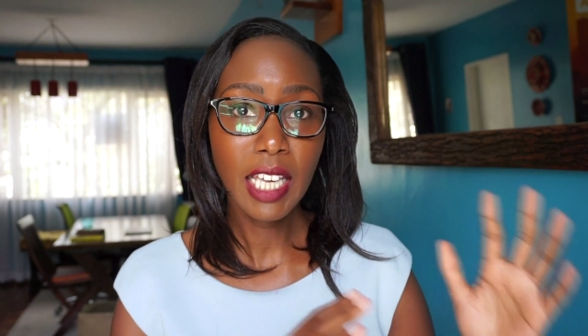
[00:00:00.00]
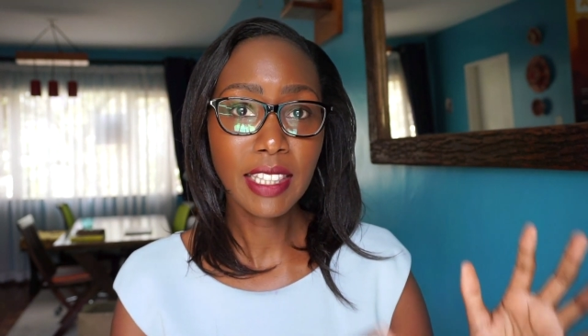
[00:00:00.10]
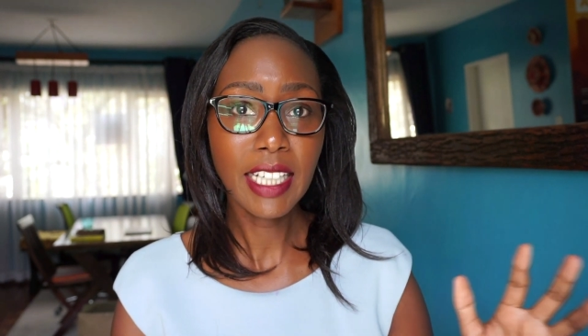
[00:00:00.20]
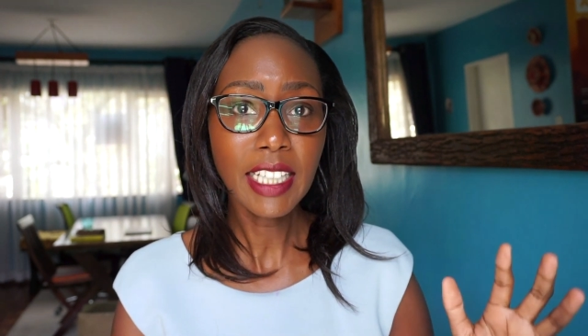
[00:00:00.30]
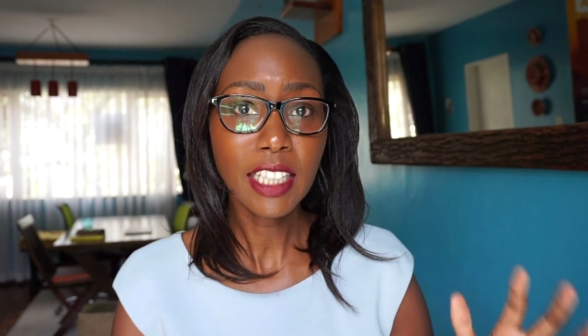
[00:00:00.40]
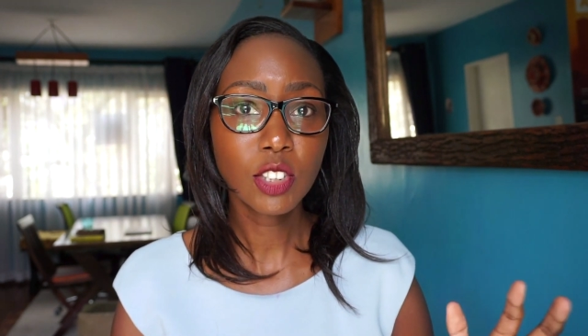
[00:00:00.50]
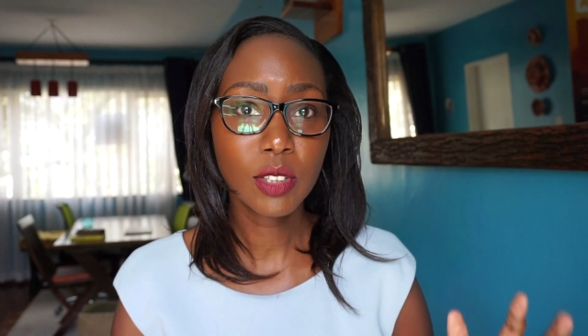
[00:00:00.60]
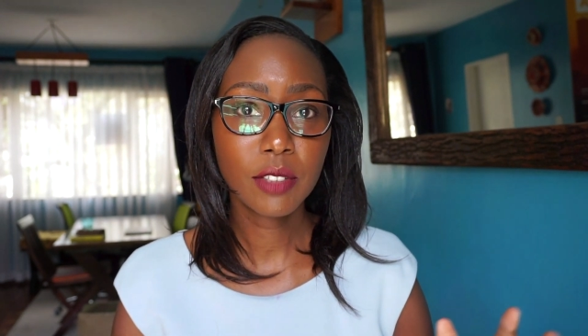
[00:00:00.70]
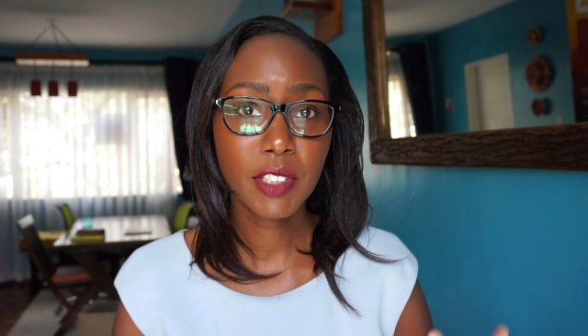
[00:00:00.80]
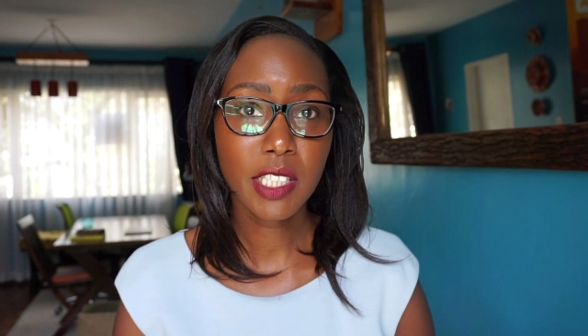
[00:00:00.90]
and then had
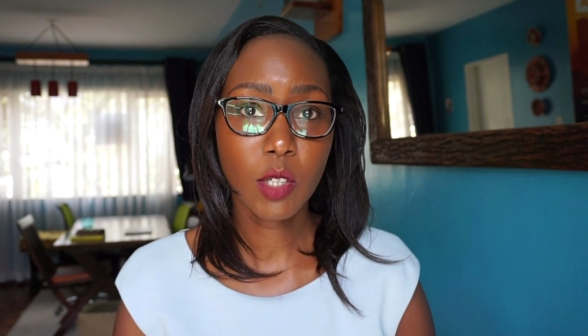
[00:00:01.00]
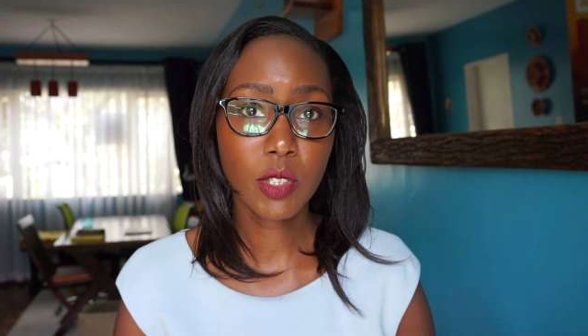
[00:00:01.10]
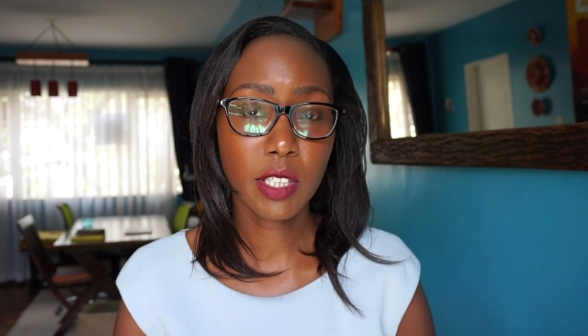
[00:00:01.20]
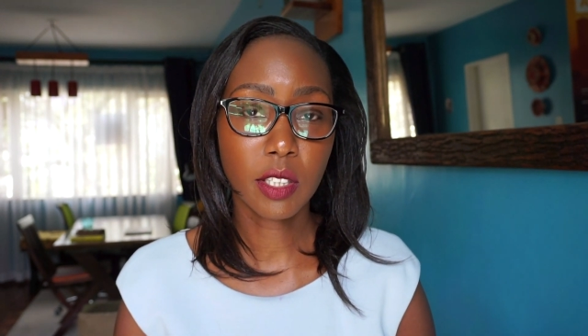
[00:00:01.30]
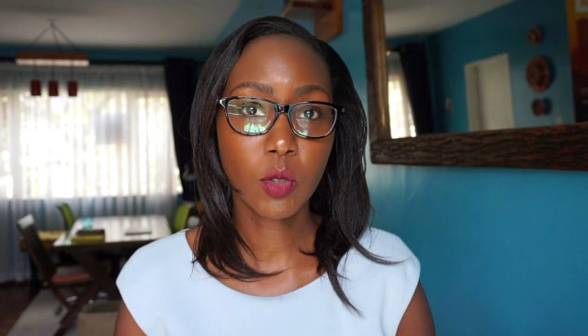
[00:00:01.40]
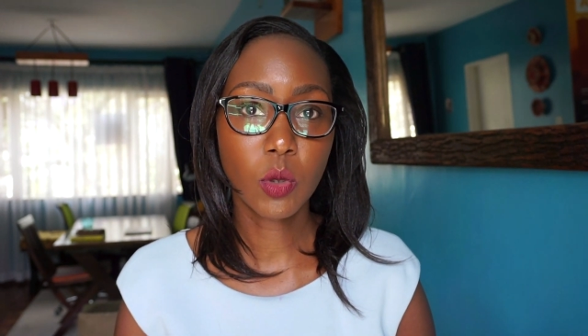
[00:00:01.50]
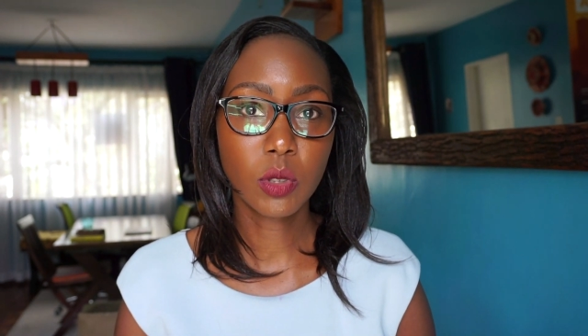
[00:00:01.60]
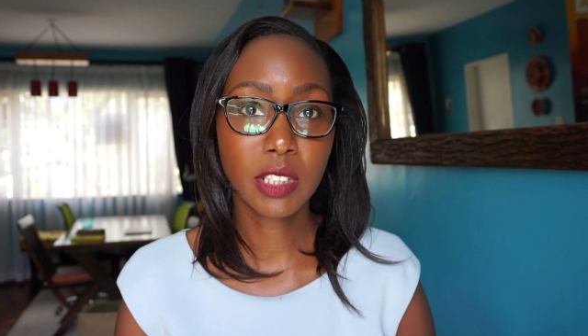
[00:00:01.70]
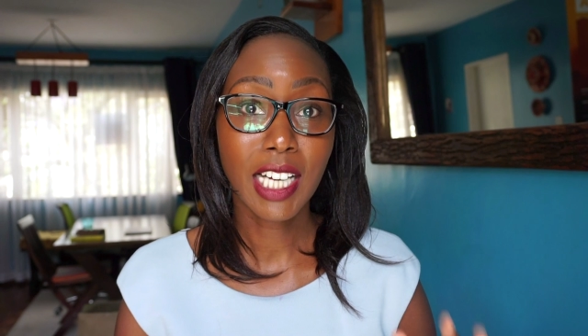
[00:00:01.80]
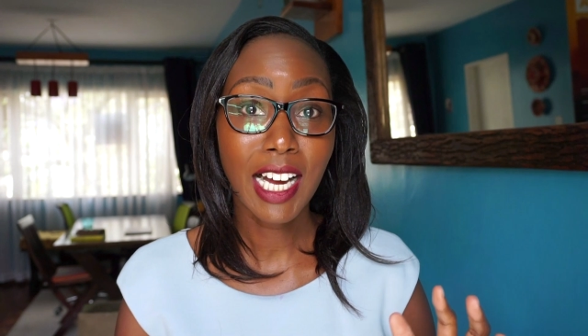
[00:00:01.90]
to leave us out in the
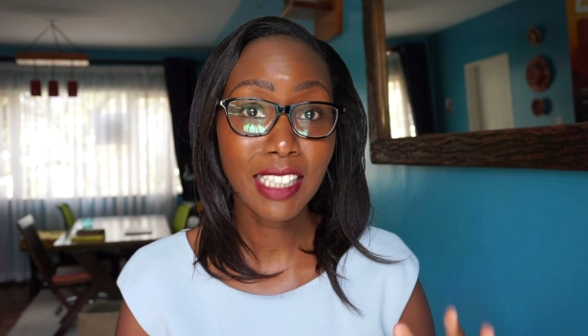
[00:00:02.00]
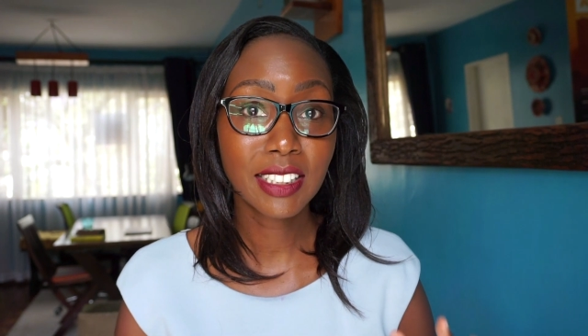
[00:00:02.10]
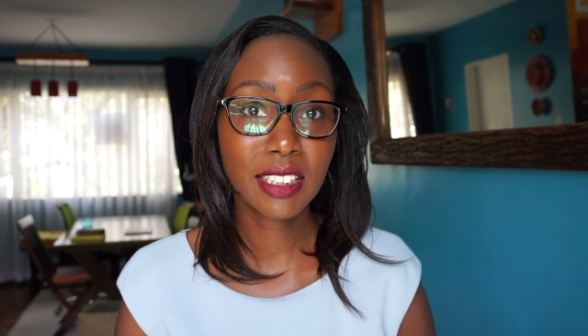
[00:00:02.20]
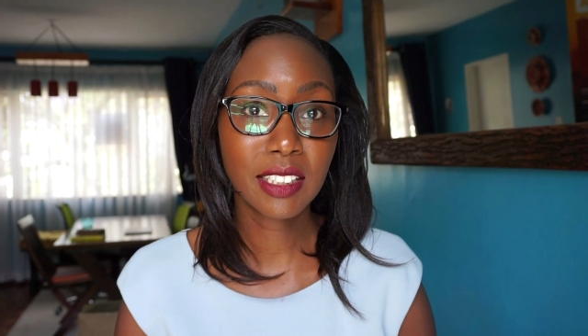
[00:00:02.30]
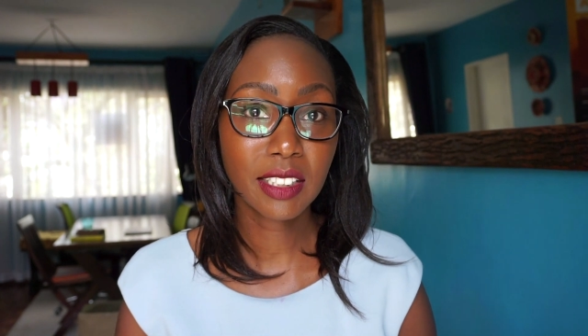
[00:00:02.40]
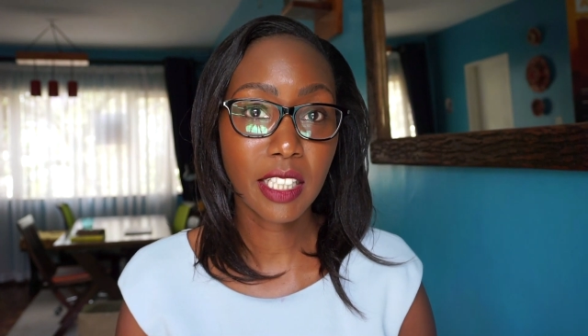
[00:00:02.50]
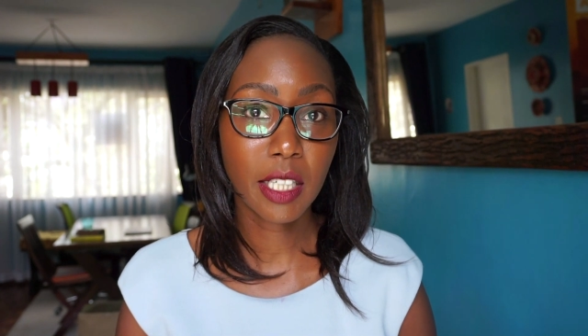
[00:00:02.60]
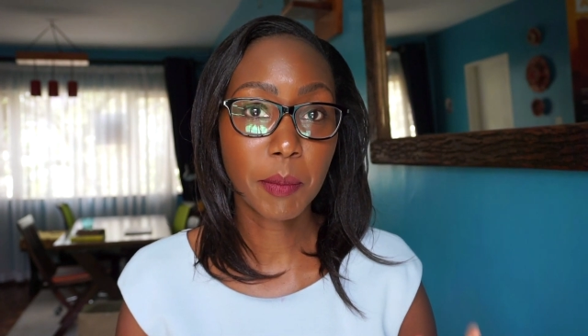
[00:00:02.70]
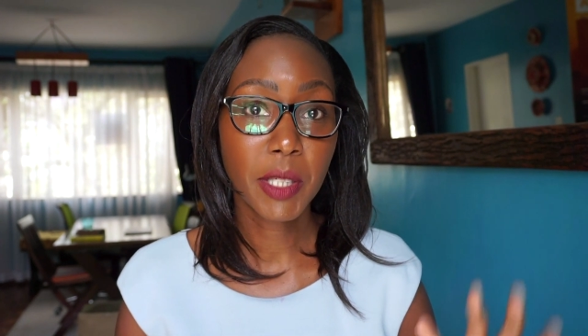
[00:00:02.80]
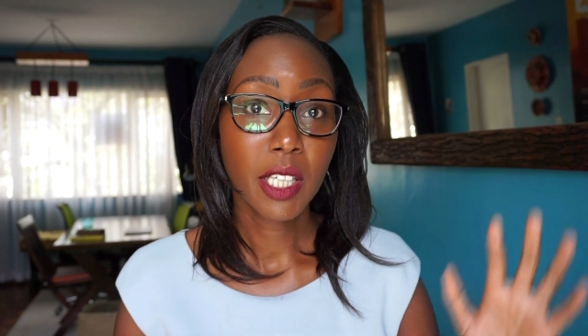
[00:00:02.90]
cold at 6
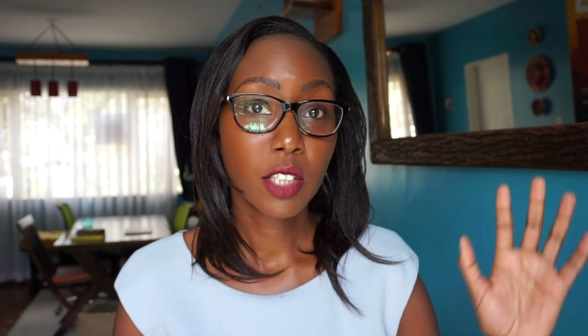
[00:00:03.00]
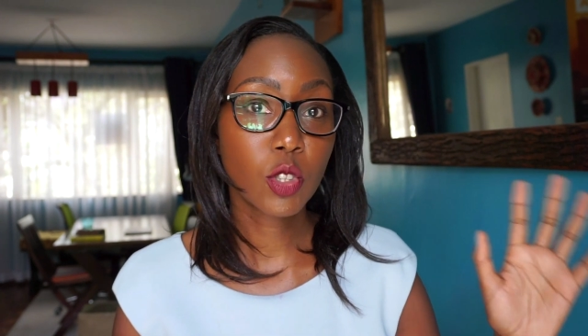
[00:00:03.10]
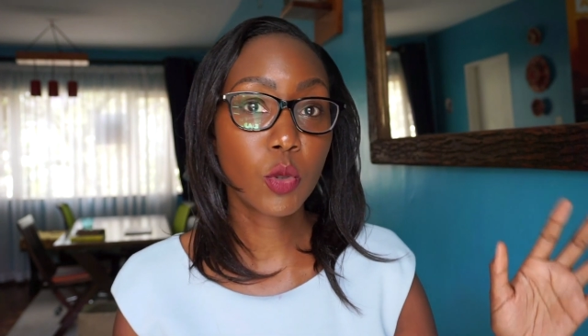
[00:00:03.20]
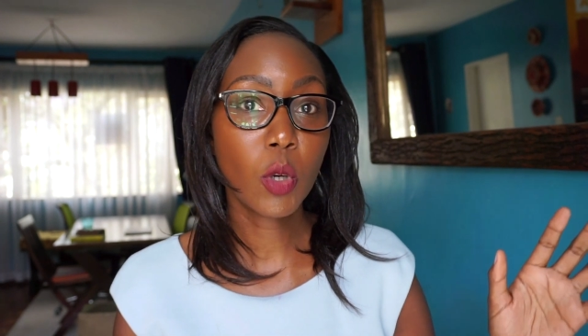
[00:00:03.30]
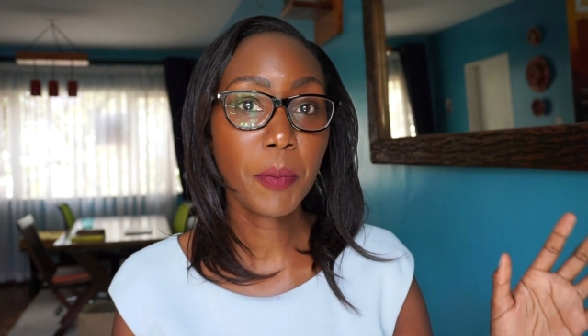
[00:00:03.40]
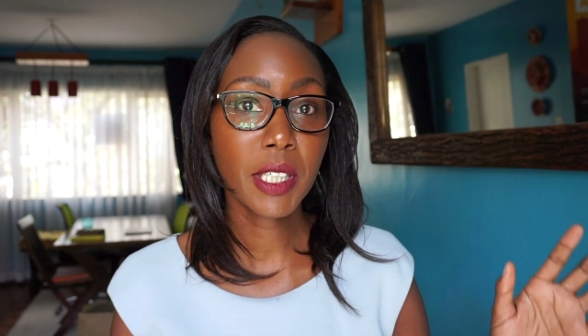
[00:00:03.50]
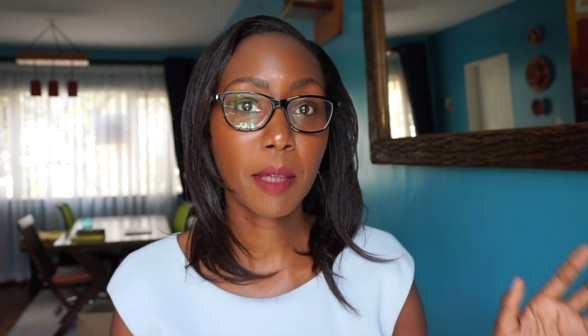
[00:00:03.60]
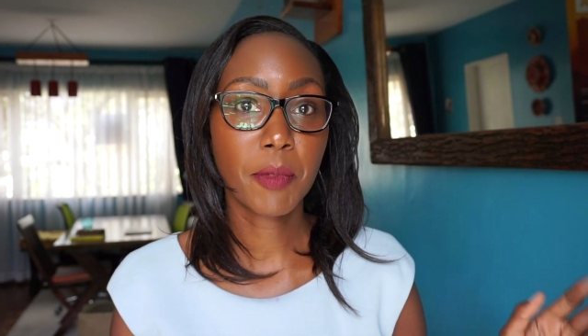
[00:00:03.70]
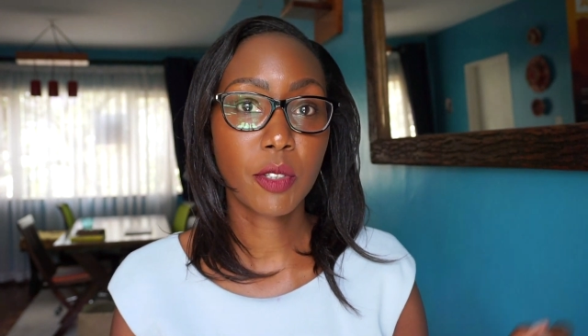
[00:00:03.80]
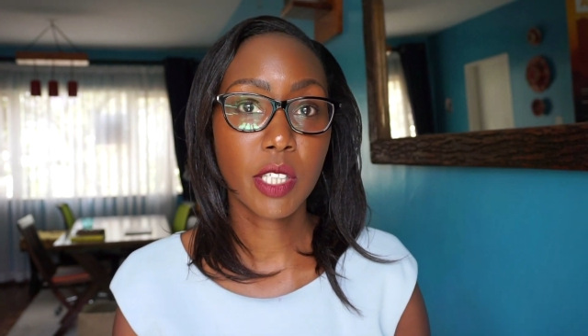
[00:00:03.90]
a.m. to go pick
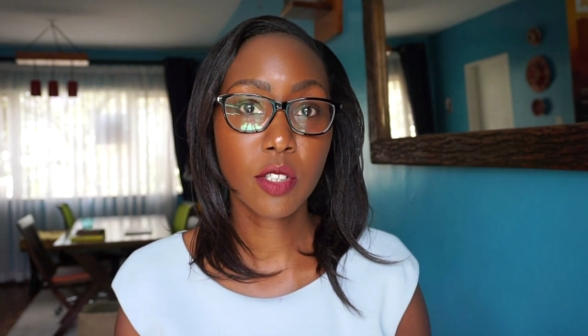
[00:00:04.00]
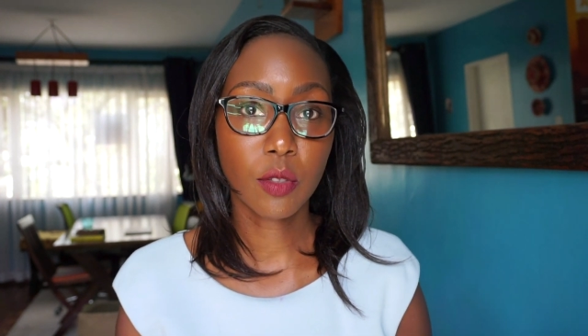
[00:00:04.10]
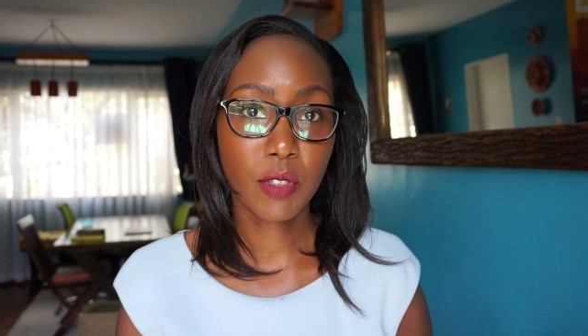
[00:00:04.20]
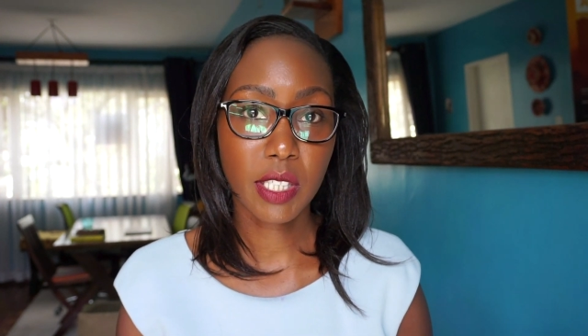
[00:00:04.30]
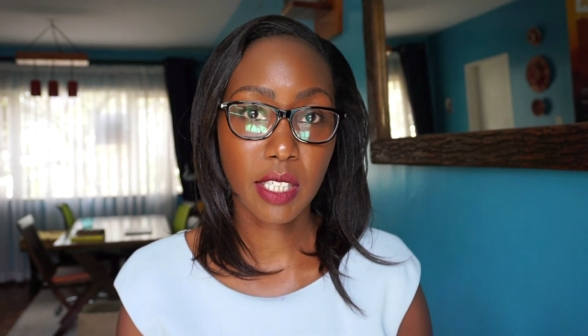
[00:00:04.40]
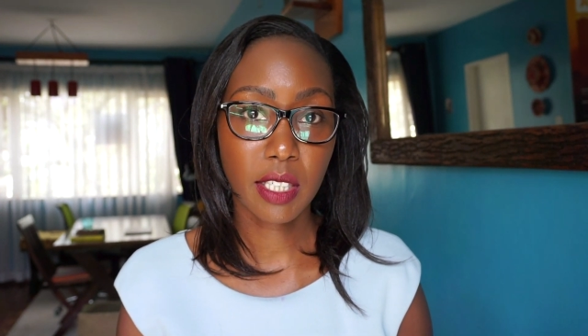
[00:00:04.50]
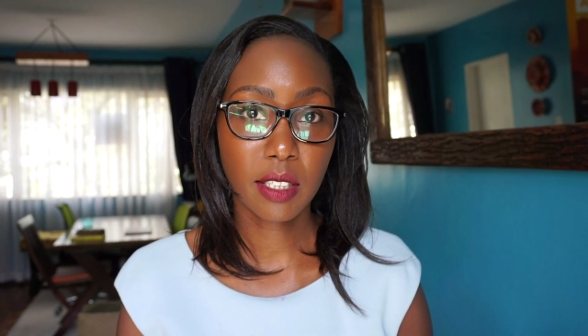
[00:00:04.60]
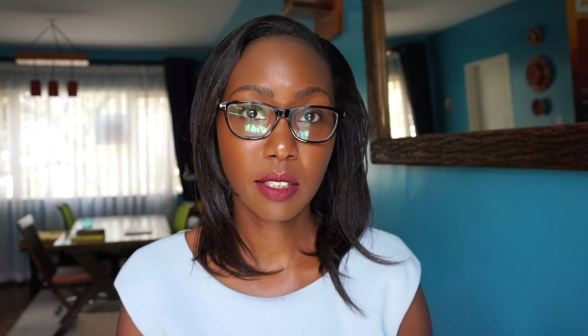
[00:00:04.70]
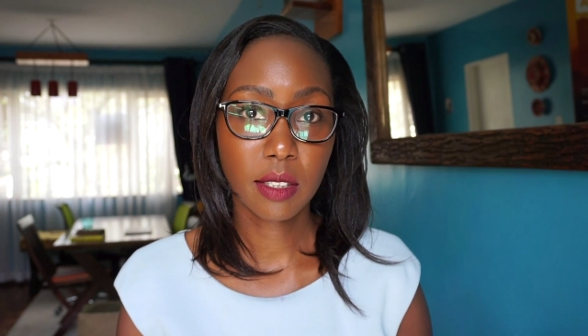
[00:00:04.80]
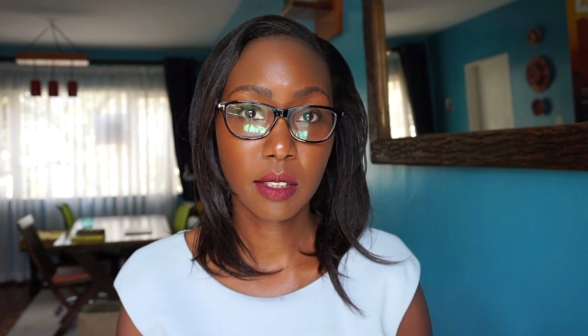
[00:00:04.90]
up the rest of his gear.